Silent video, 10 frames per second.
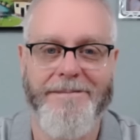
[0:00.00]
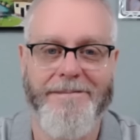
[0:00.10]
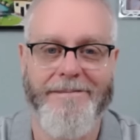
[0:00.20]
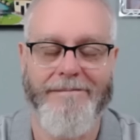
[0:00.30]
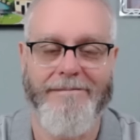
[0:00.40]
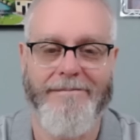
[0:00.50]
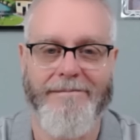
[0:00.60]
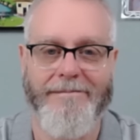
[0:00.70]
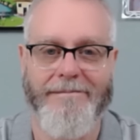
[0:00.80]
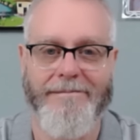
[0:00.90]

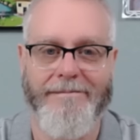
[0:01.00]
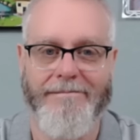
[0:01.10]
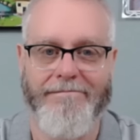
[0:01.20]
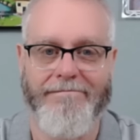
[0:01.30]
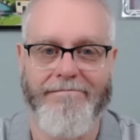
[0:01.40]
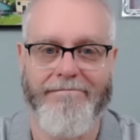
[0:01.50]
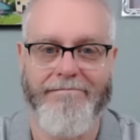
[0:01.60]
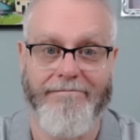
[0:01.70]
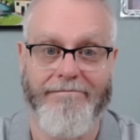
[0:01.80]
(silence)